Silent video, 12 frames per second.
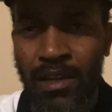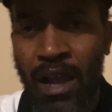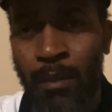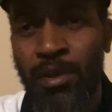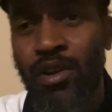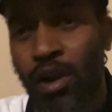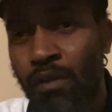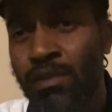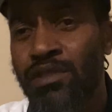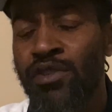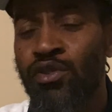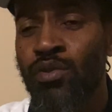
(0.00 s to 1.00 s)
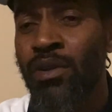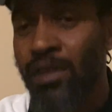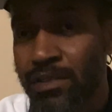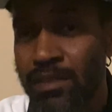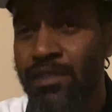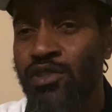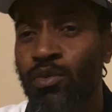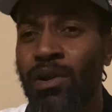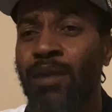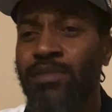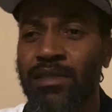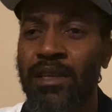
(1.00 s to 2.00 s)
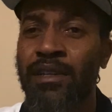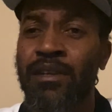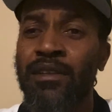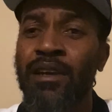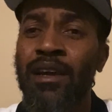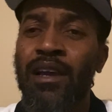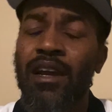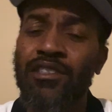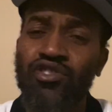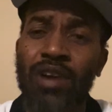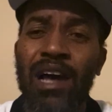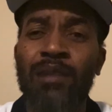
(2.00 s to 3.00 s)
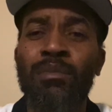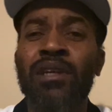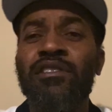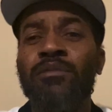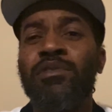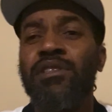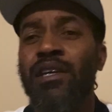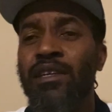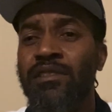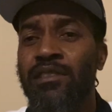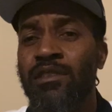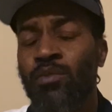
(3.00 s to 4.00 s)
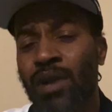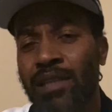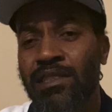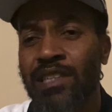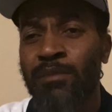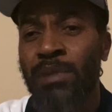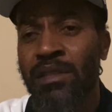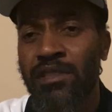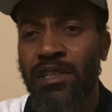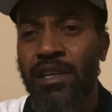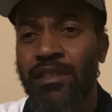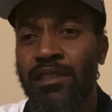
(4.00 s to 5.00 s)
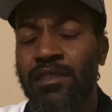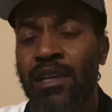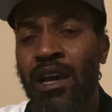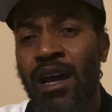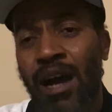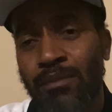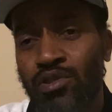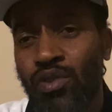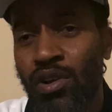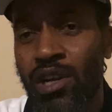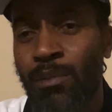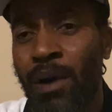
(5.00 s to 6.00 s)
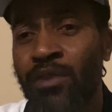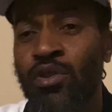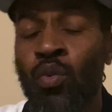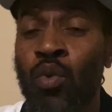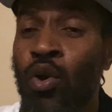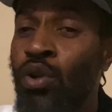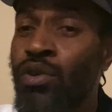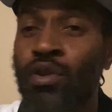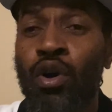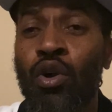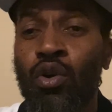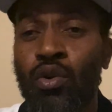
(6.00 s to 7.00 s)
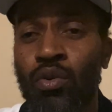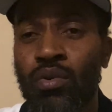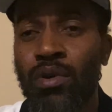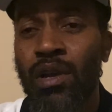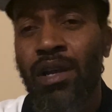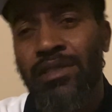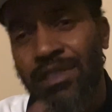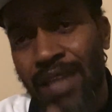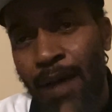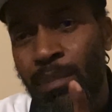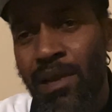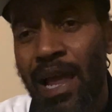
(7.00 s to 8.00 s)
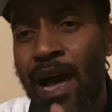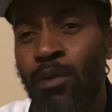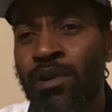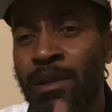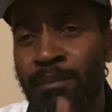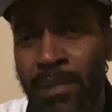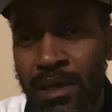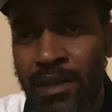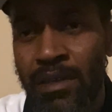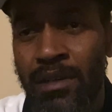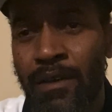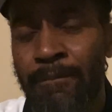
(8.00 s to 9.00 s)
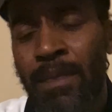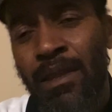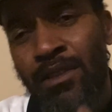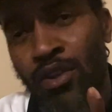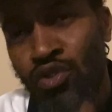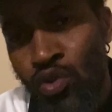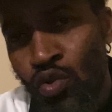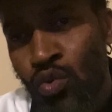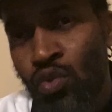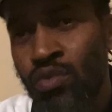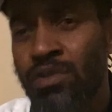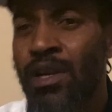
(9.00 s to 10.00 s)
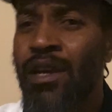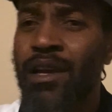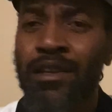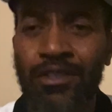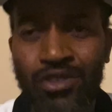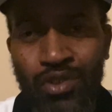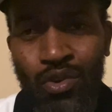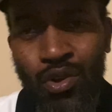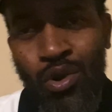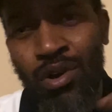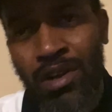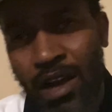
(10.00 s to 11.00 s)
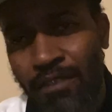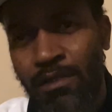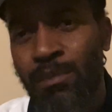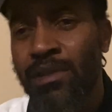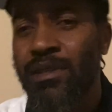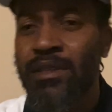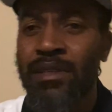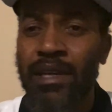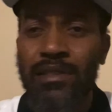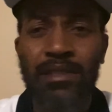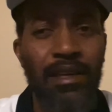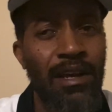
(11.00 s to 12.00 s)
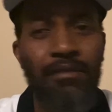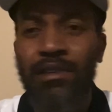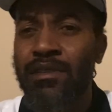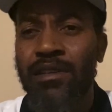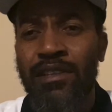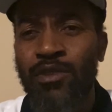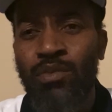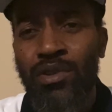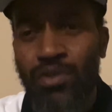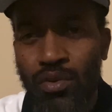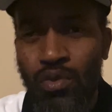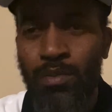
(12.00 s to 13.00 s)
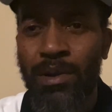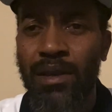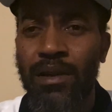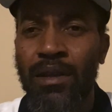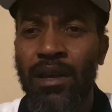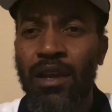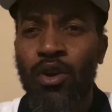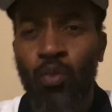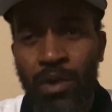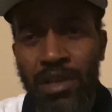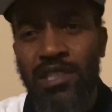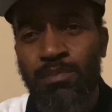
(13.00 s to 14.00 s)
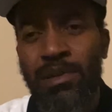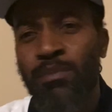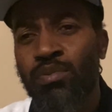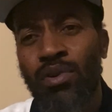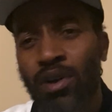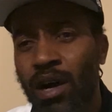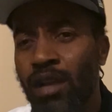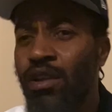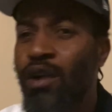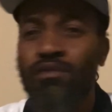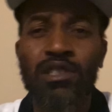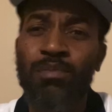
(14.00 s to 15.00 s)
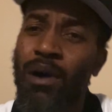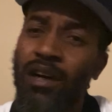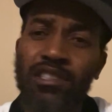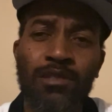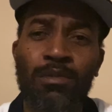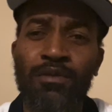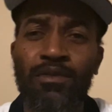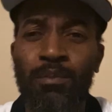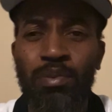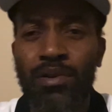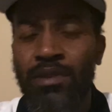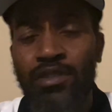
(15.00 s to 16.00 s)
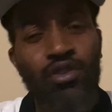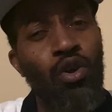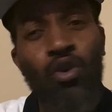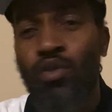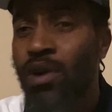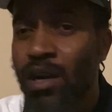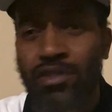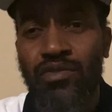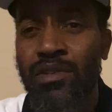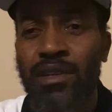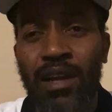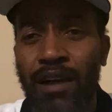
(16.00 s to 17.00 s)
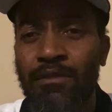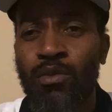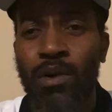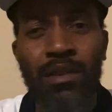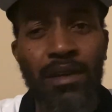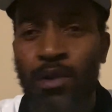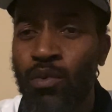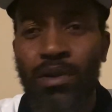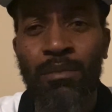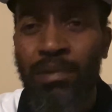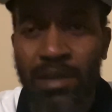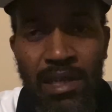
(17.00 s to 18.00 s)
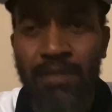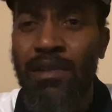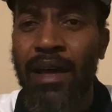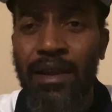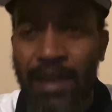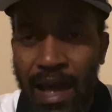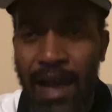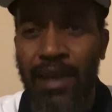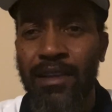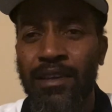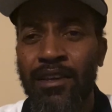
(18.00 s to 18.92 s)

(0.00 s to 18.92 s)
I'm encouraging you to listen to what I'm saying and try to make some changes. And when I say make changes, I'm talking about the world on a whole. Stop allowing the media, the news, and the so-called government to dictate everything that we do, man. We as people of color are responsible for putting this whole country together, whether they want to believe that or not.